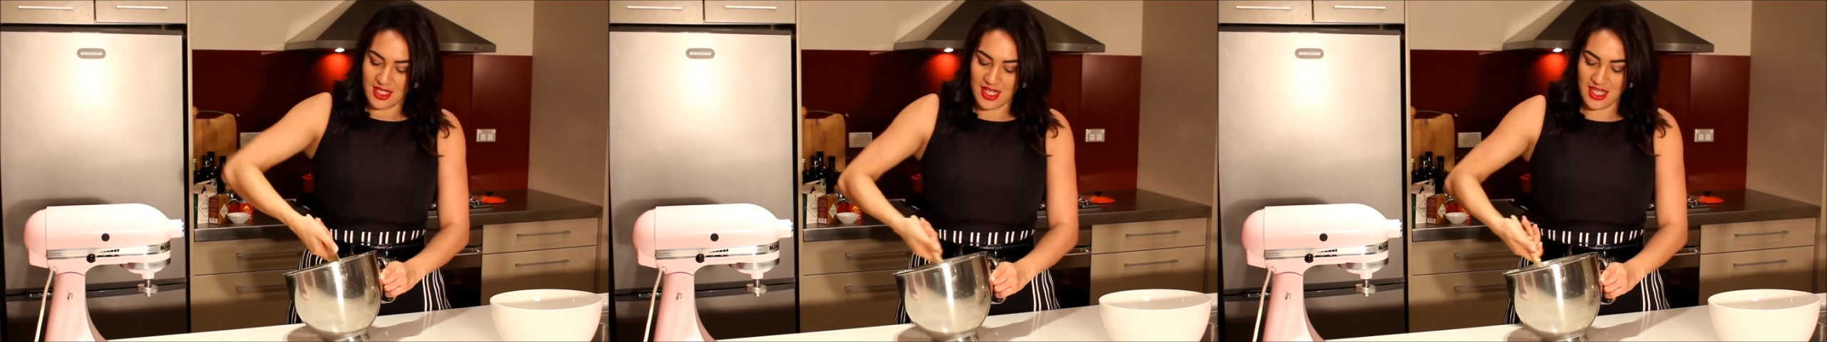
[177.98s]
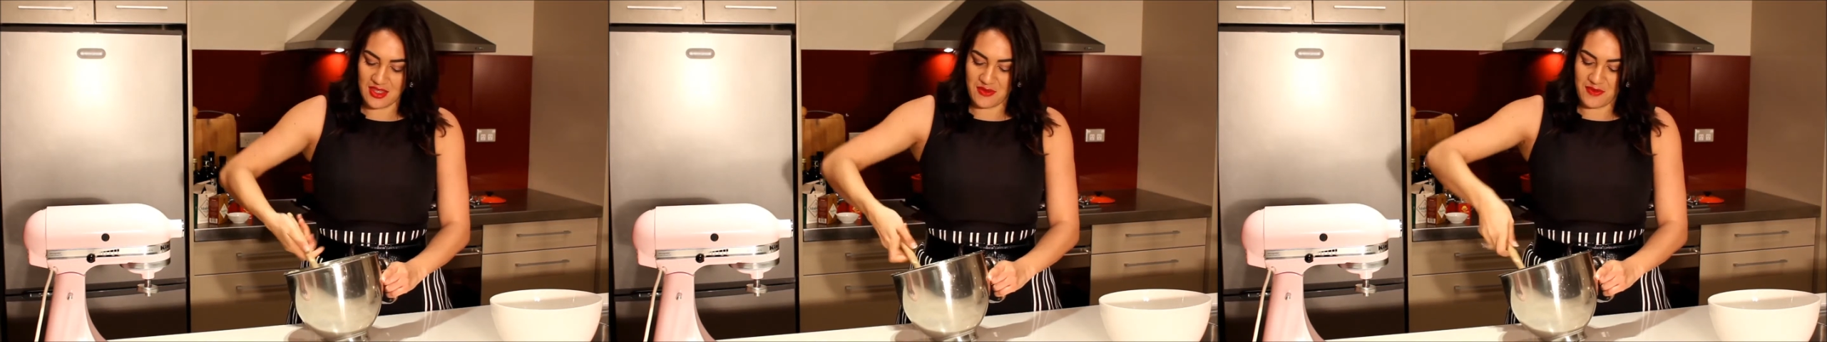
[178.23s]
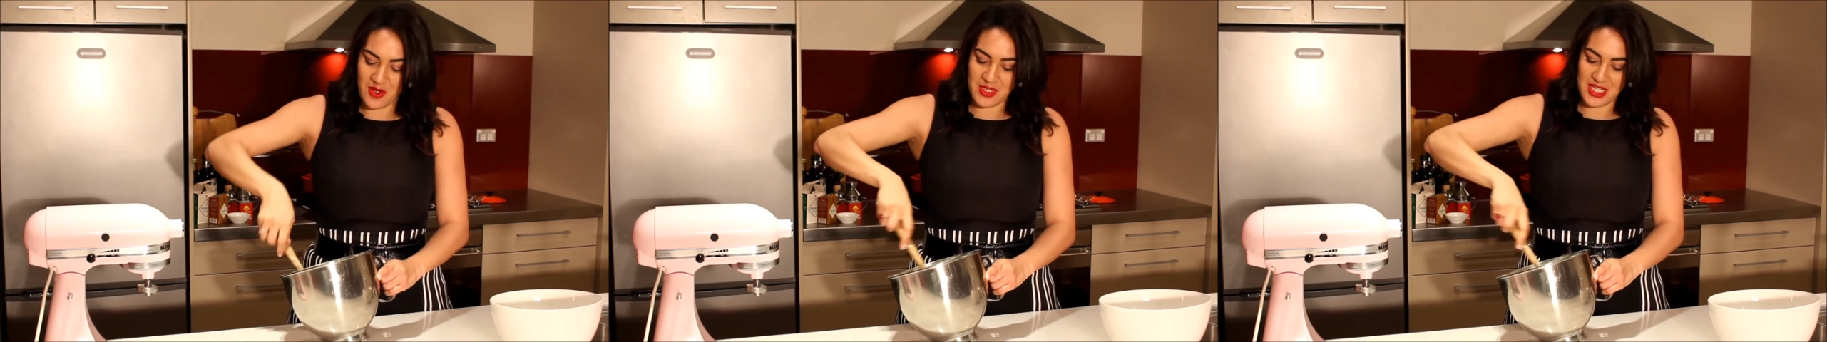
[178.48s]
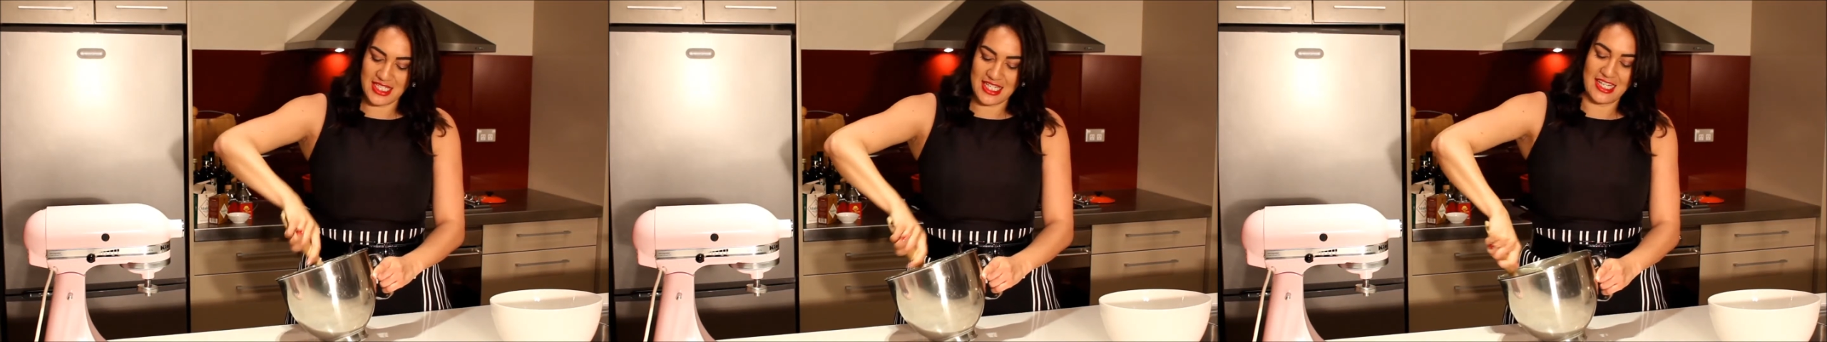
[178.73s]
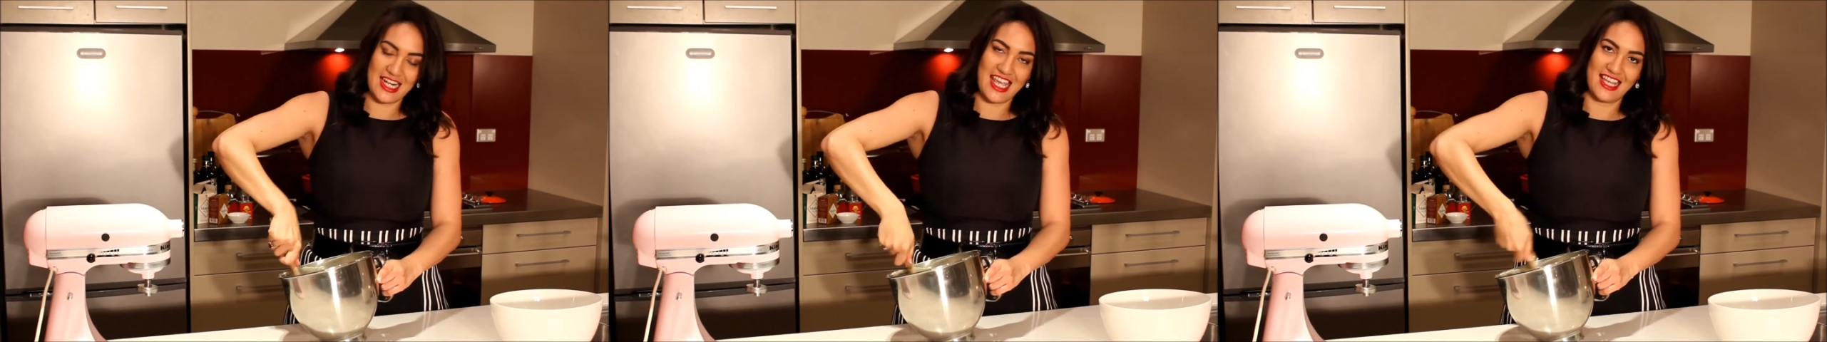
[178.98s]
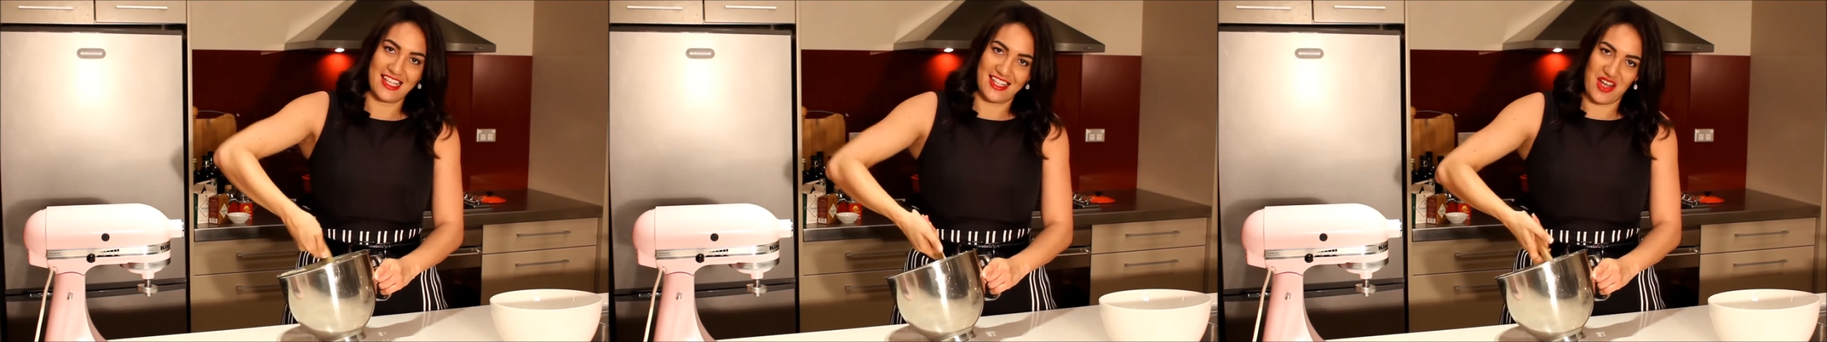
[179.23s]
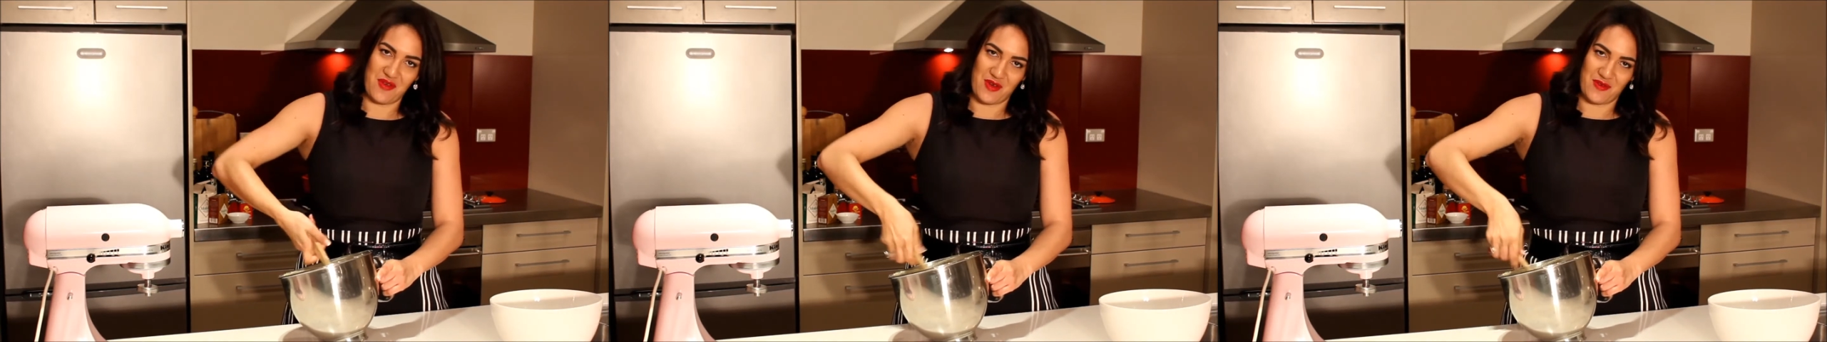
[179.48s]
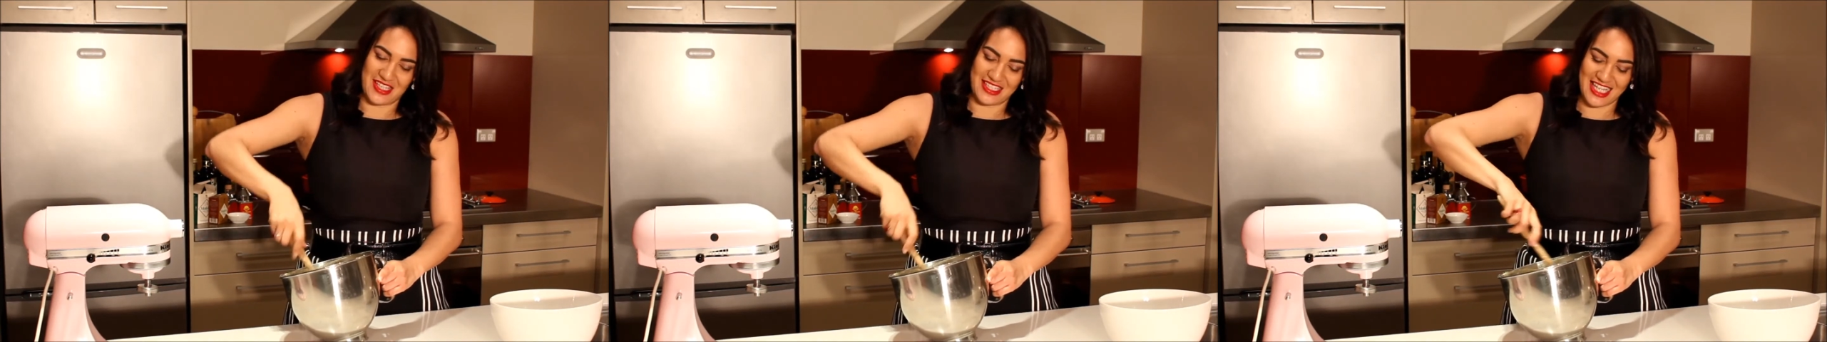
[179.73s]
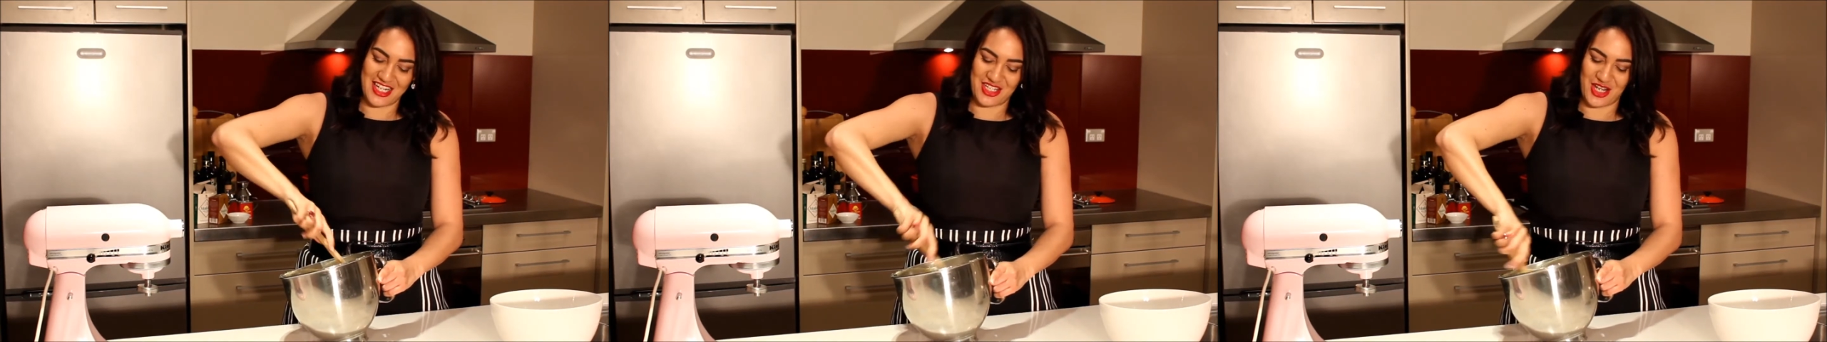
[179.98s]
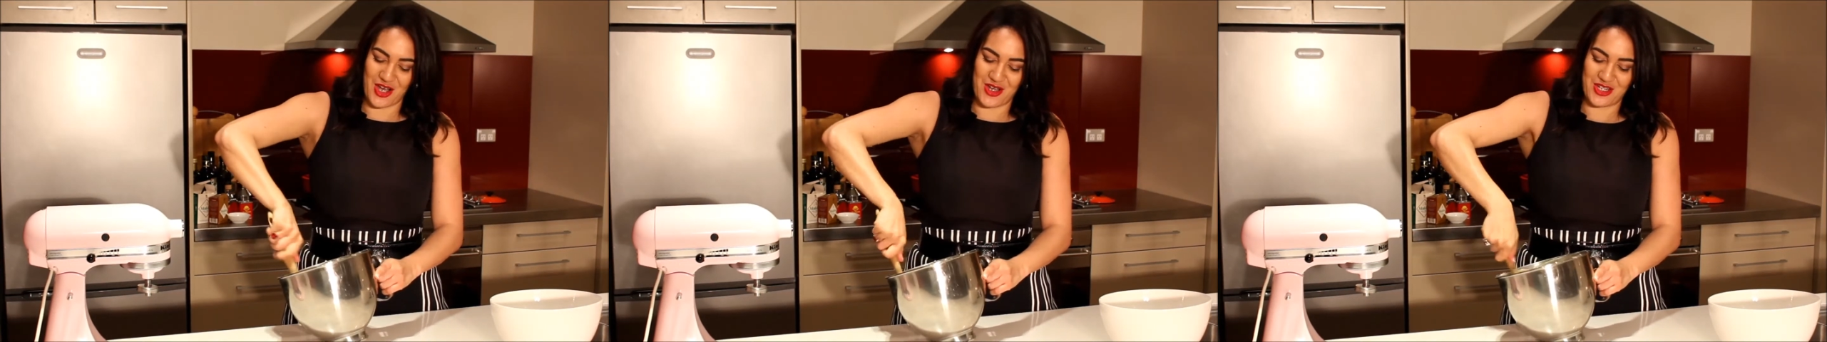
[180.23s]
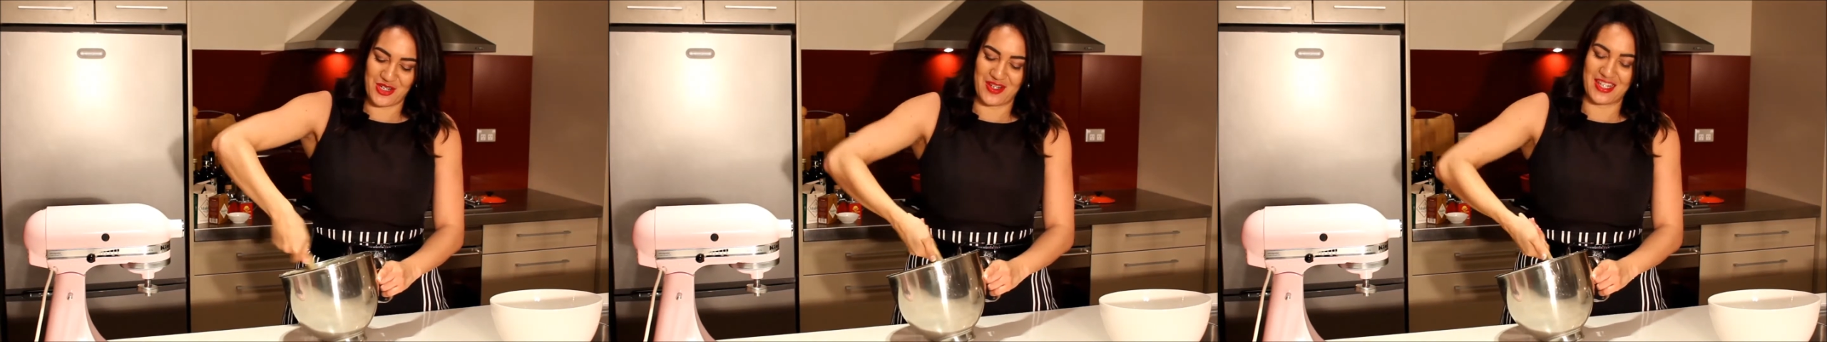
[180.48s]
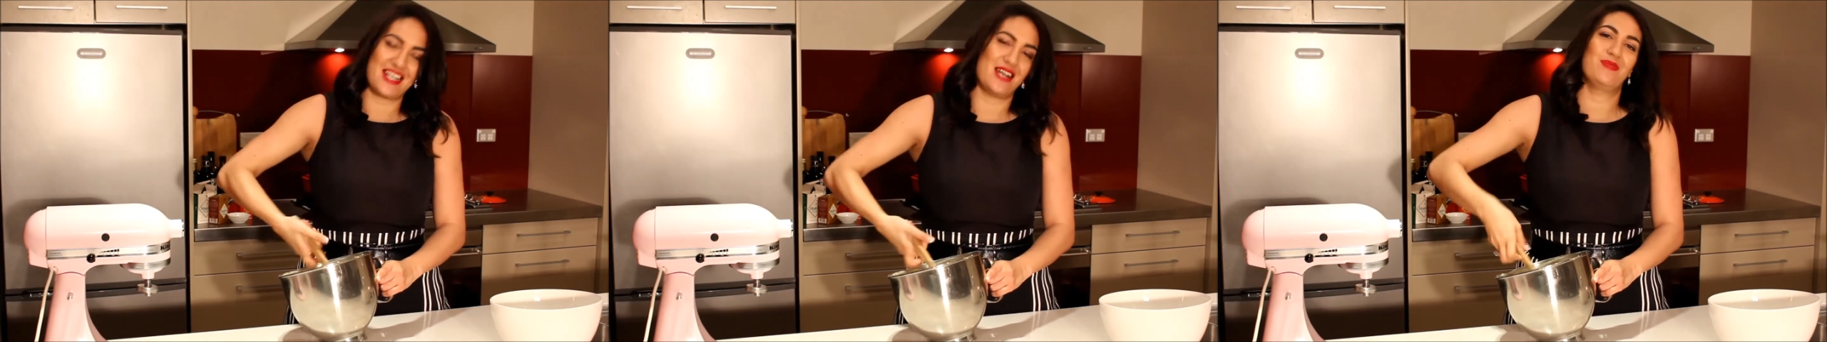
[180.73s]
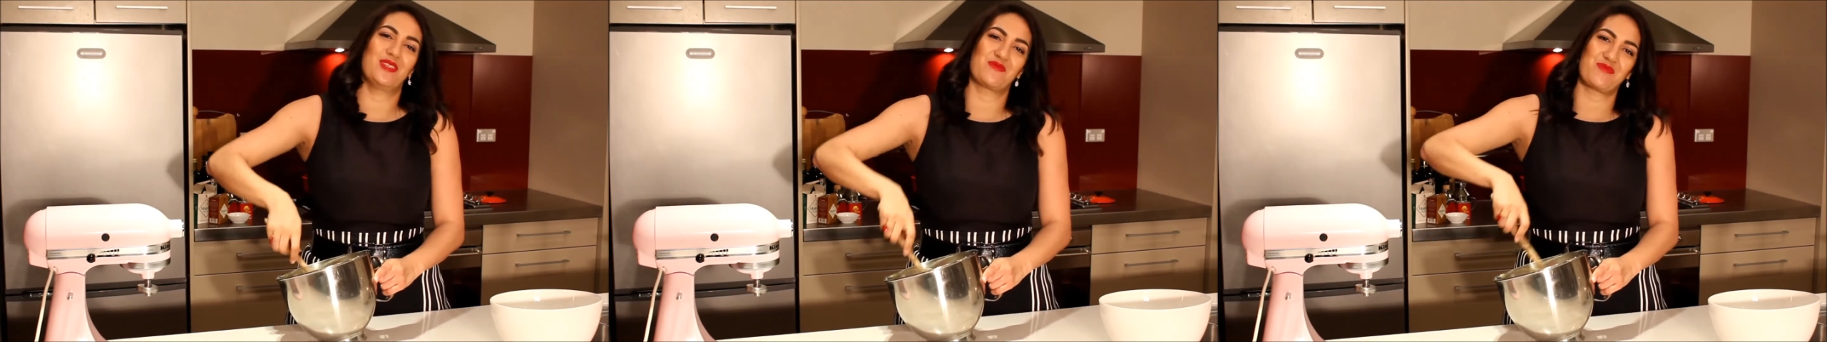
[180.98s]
And the folding technique I've obviously showed you in a couple of